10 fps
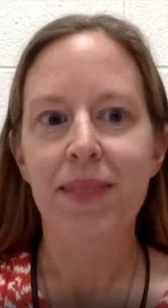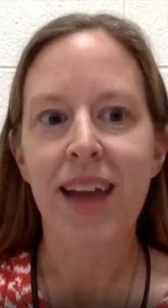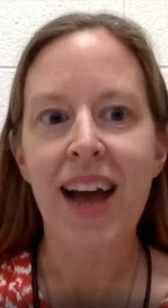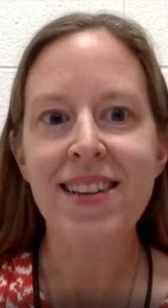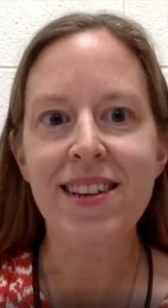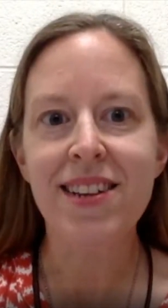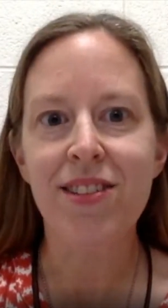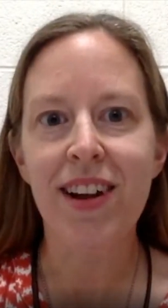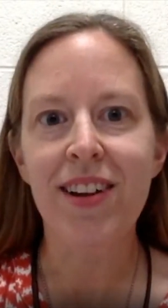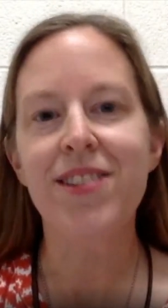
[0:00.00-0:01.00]
Hi, sixth
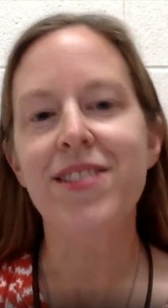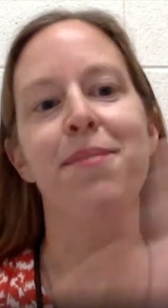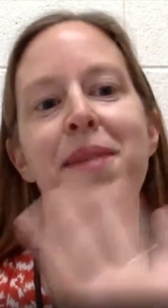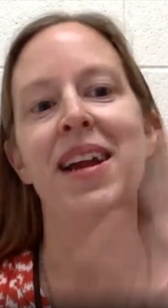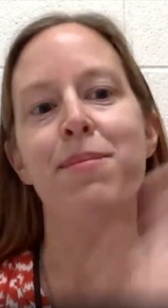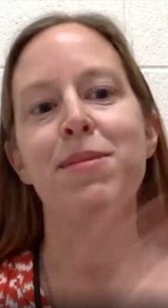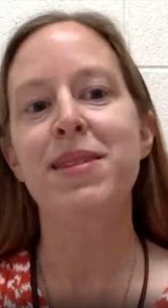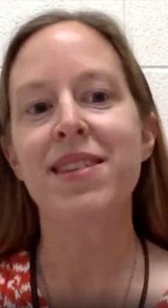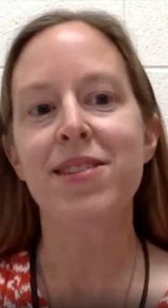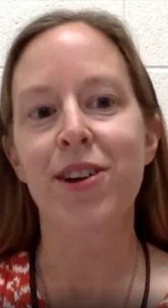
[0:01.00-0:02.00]
graders. My name is
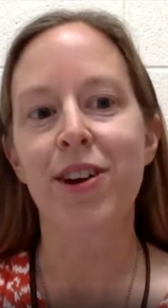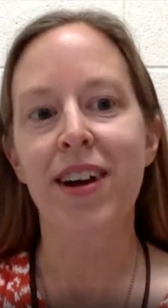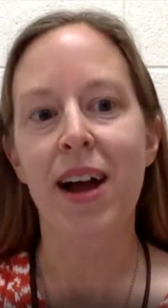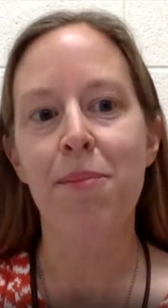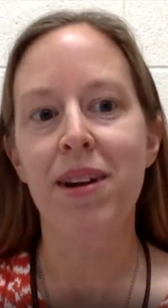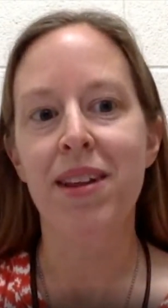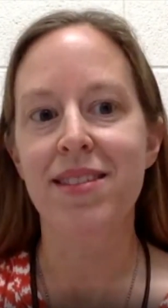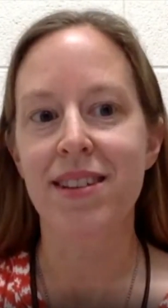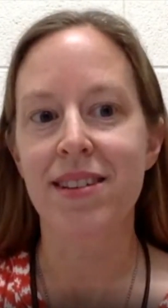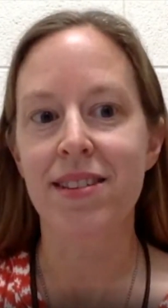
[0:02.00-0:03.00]
Mrs. Cook. I'm one of
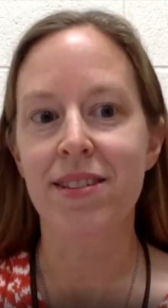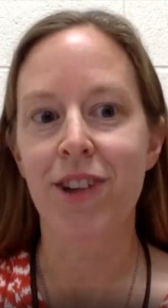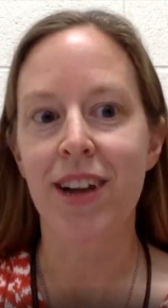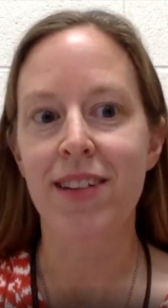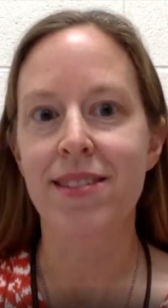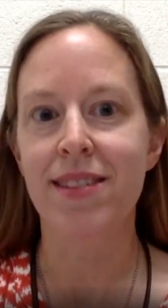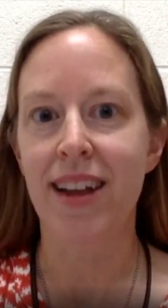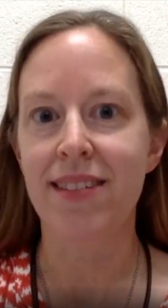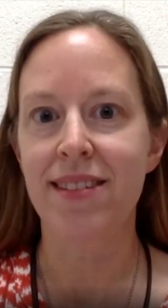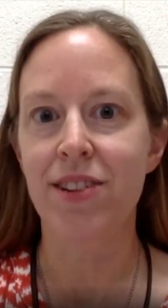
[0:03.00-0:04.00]
the sixth grade
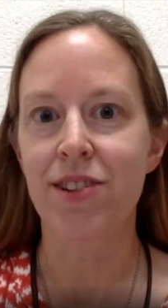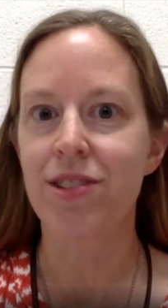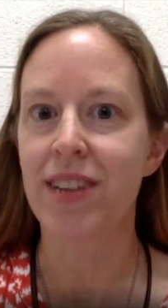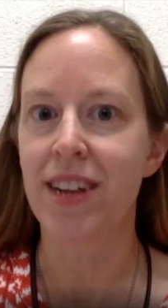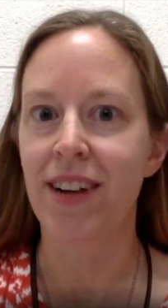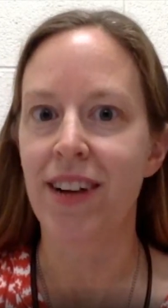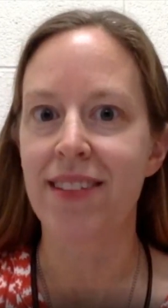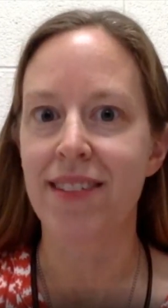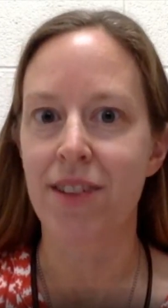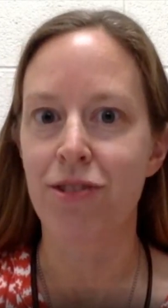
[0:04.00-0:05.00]
science teachers here
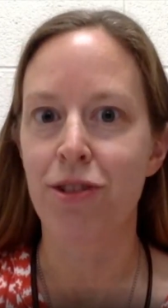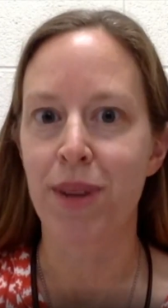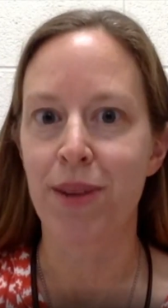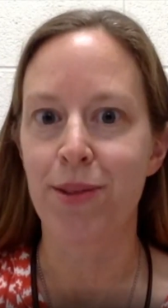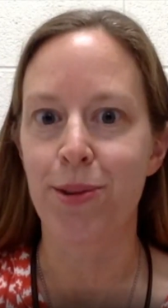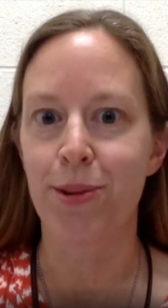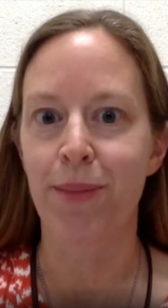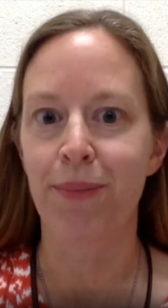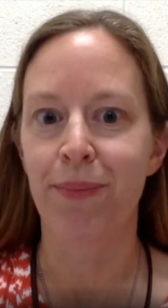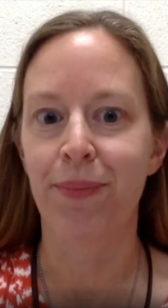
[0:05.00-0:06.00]
at Central Middle
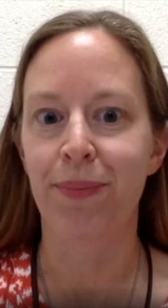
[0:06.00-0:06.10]
School.